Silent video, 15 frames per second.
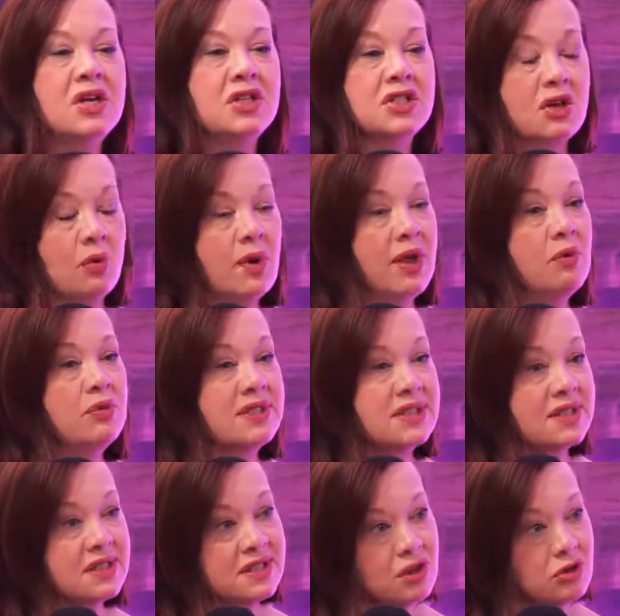So it was
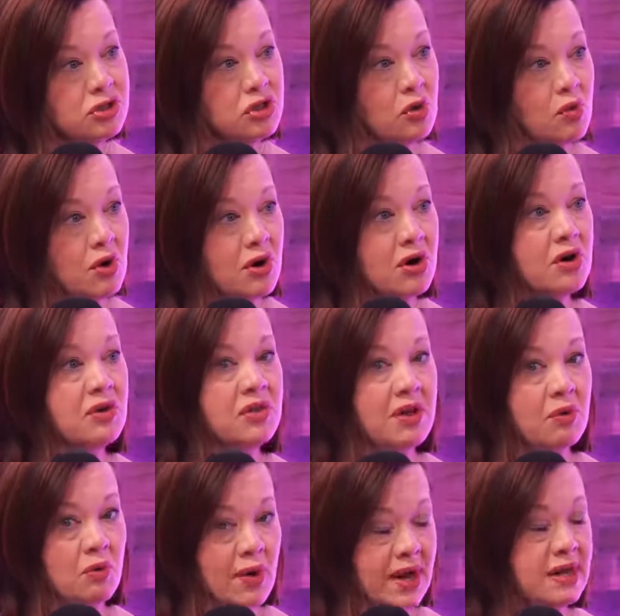a social worker
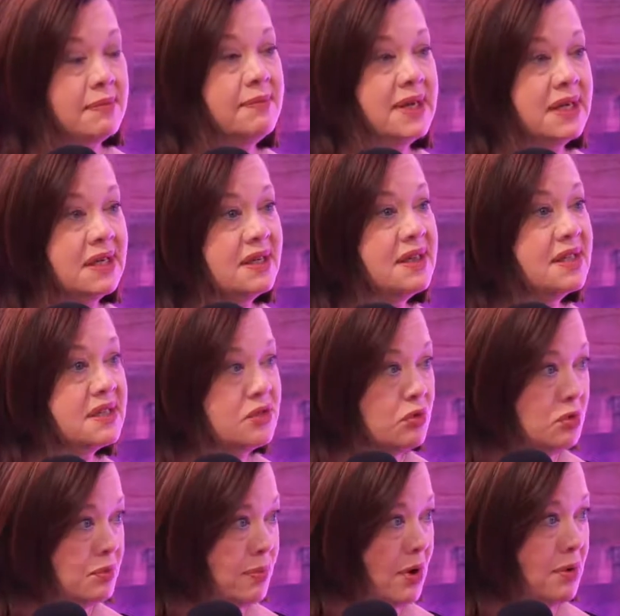that recommended this
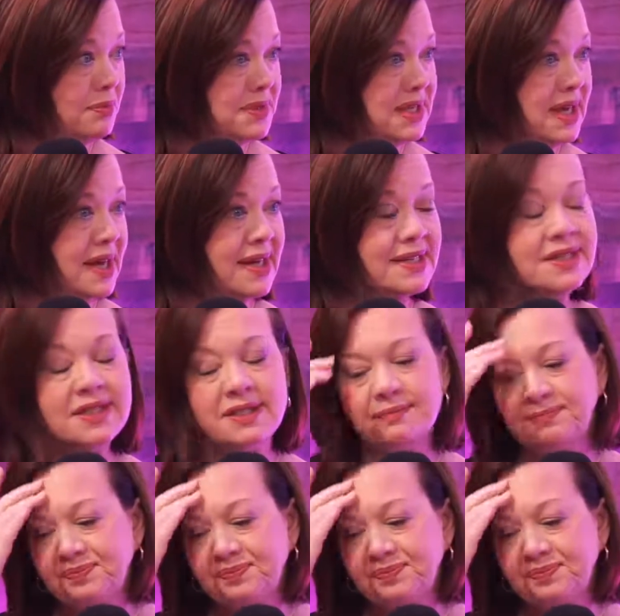group home to us.